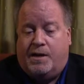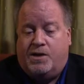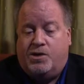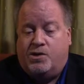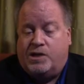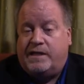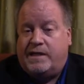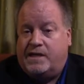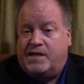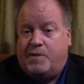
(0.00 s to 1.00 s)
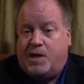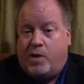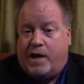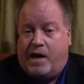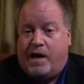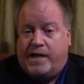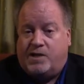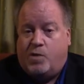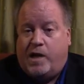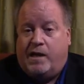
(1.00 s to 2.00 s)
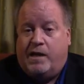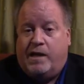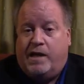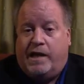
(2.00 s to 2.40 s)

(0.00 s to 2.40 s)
usually tends to be quite high as well.